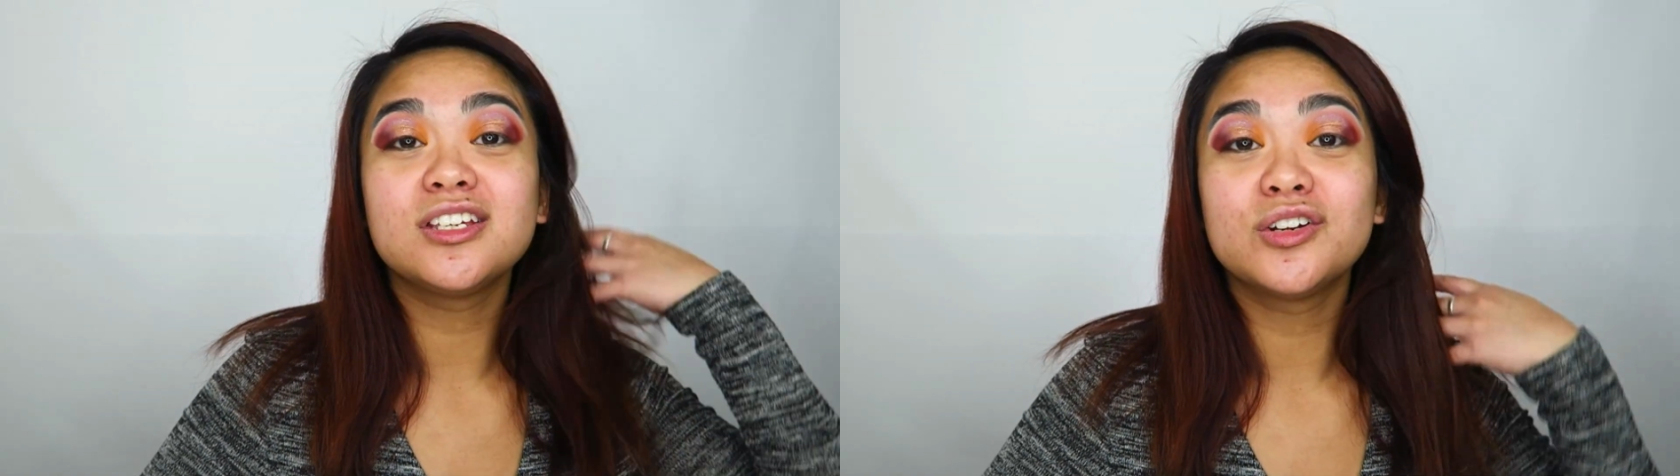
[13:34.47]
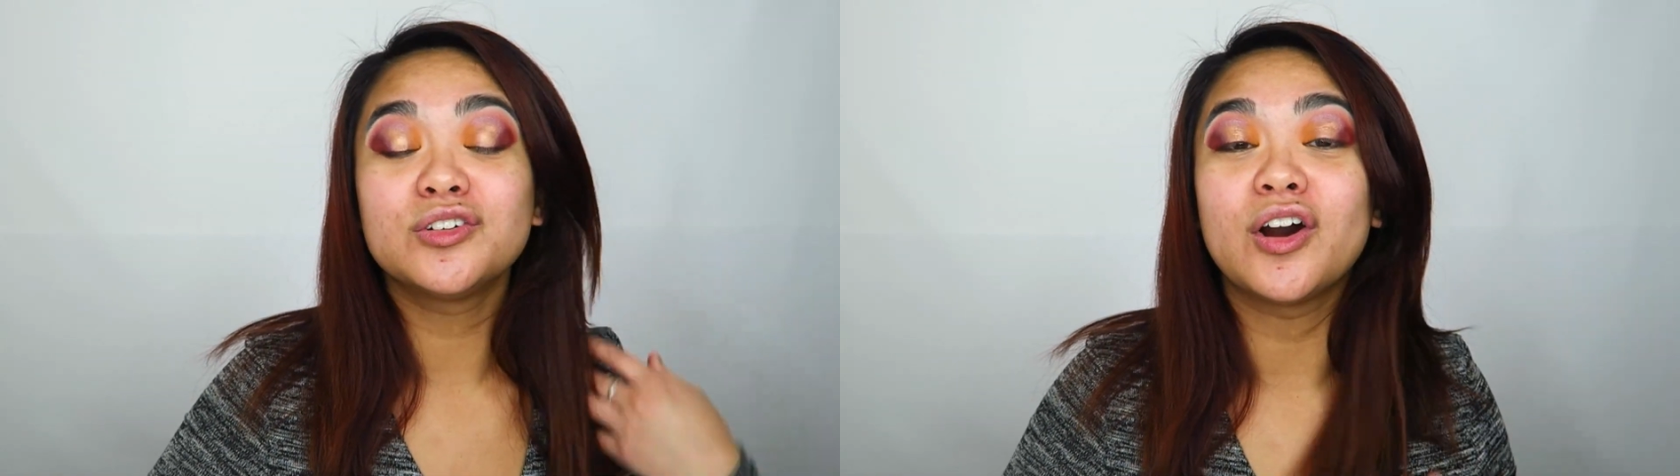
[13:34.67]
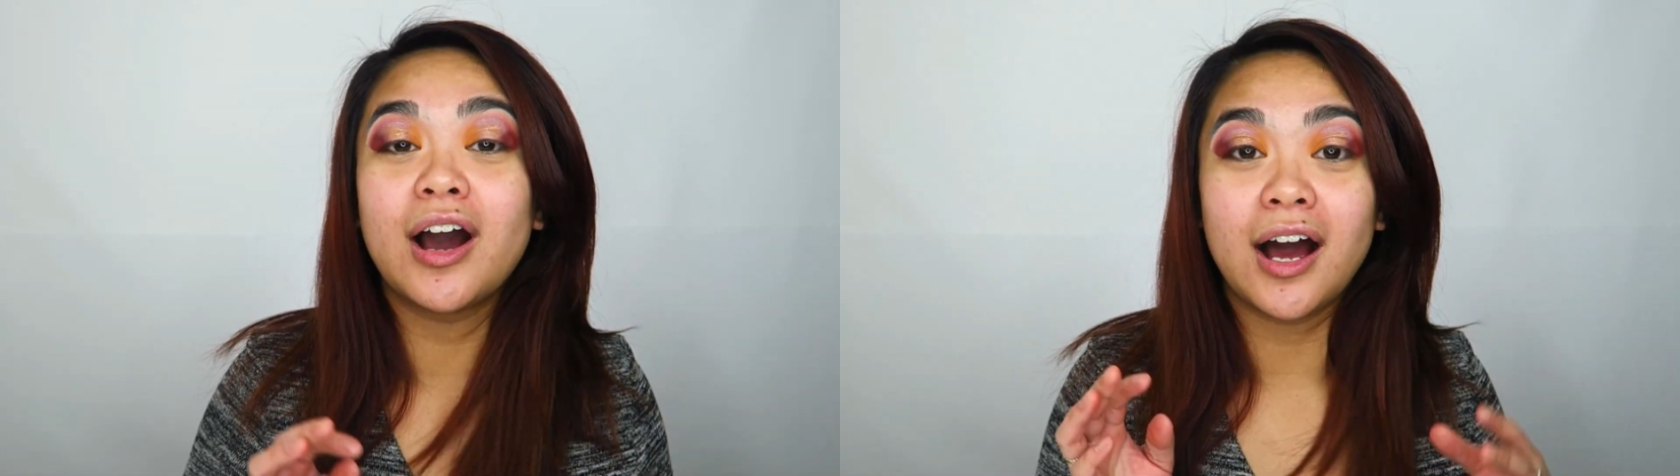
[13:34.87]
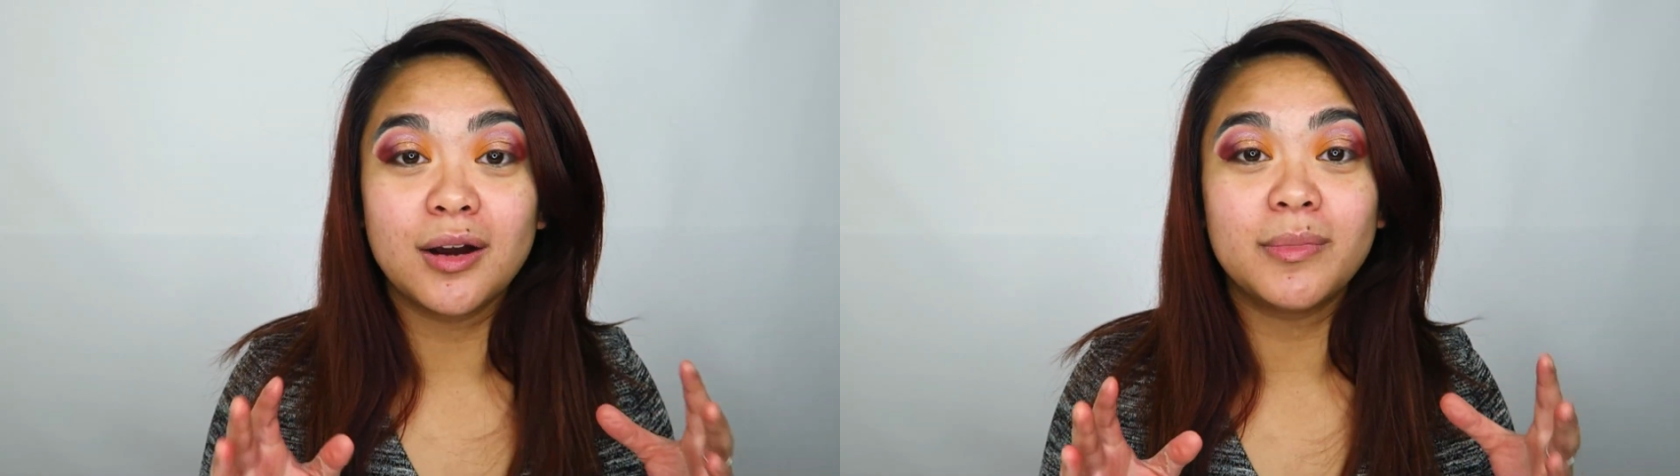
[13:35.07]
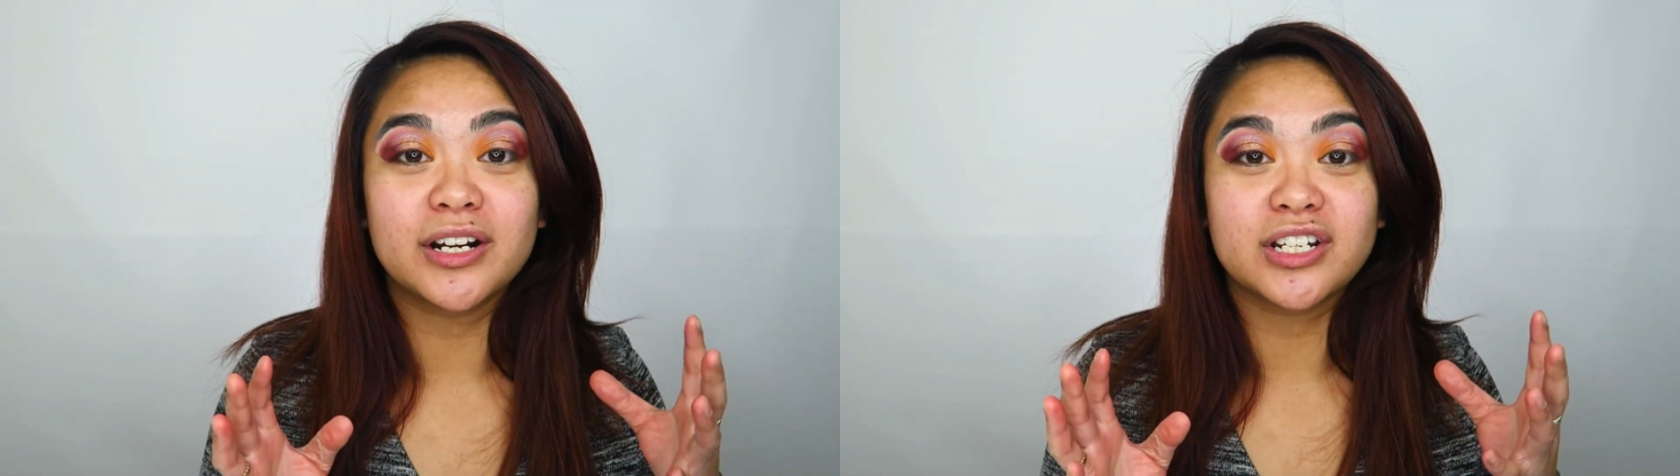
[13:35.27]
you don't know
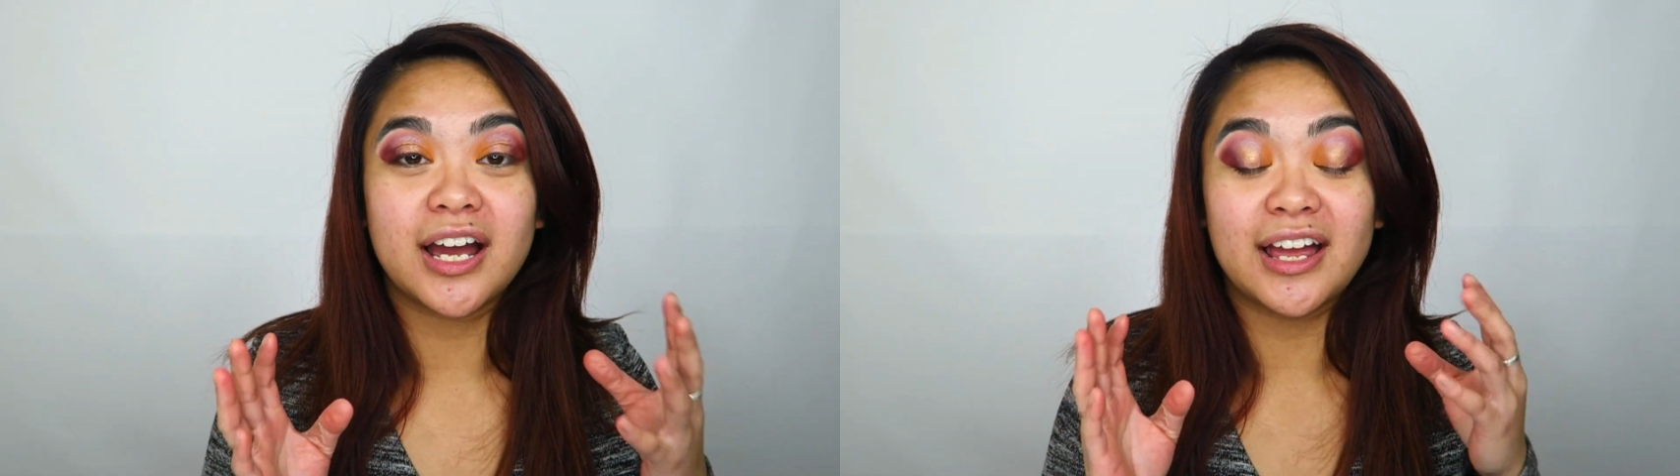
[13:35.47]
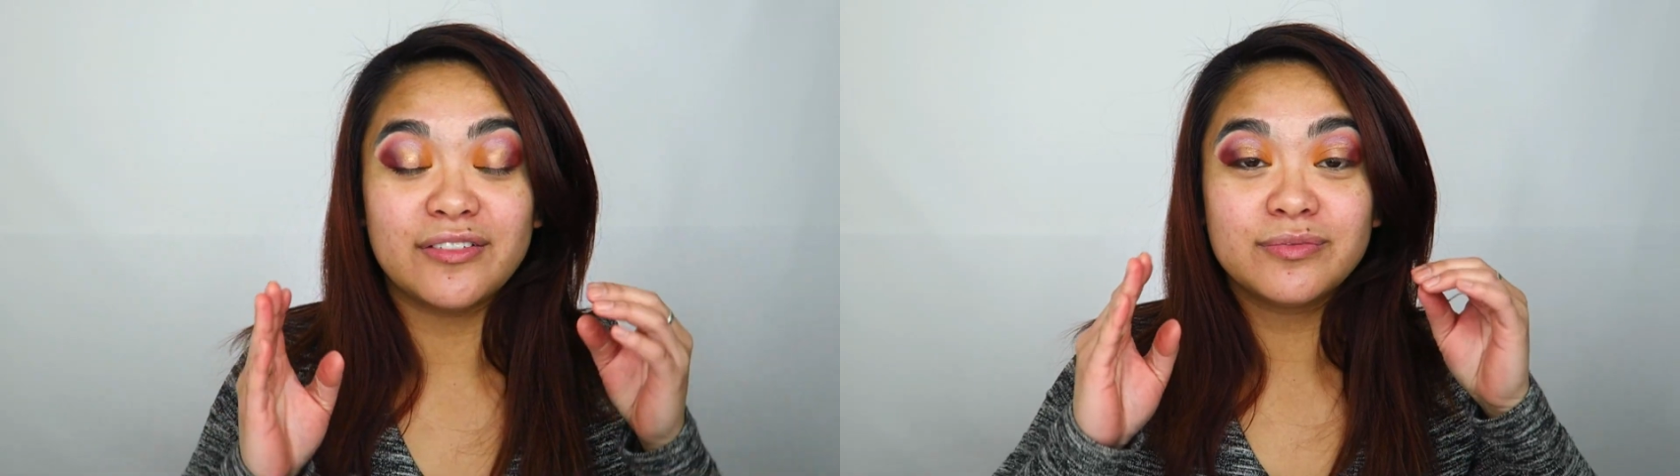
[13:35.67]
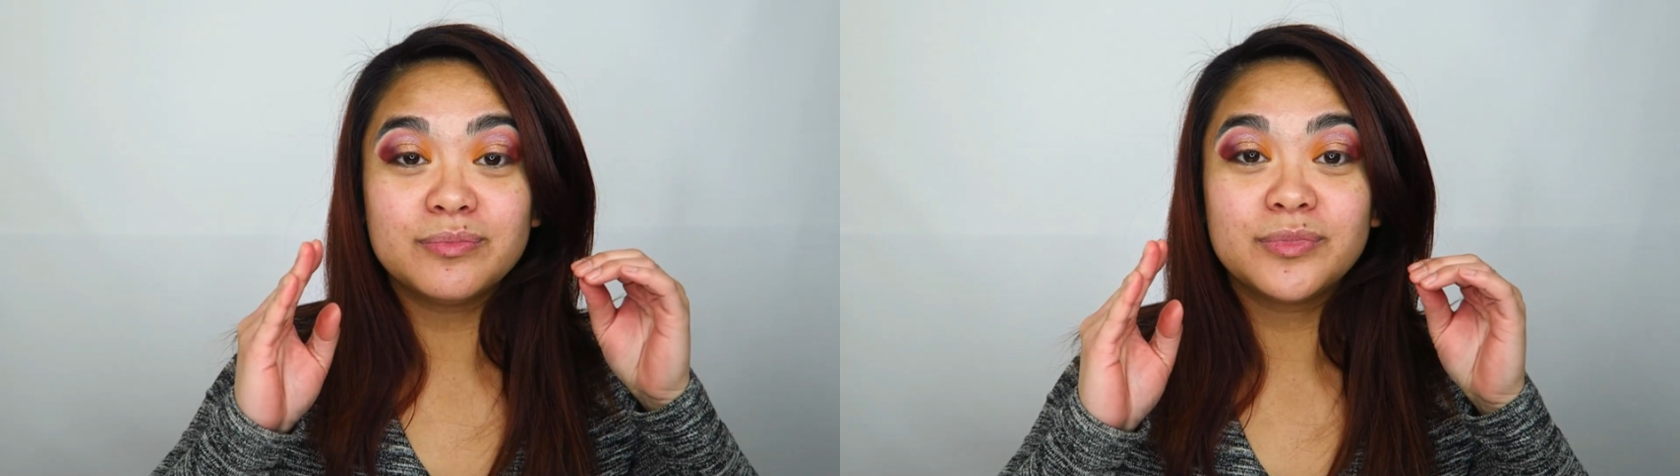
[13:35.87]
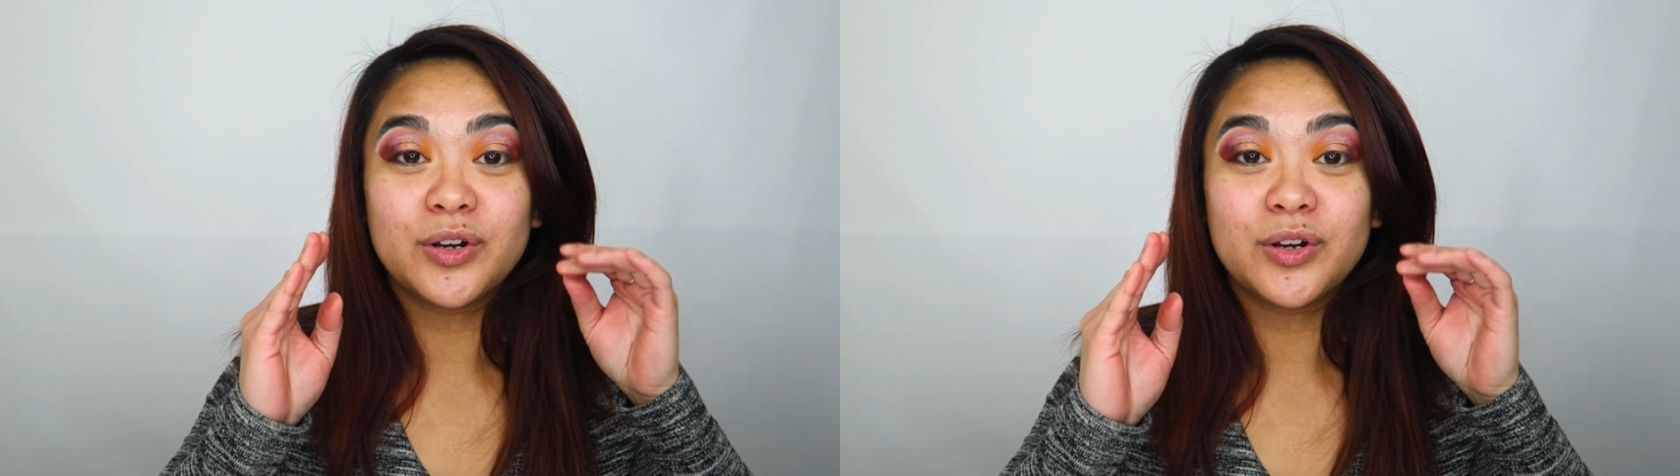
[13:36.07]
how much I am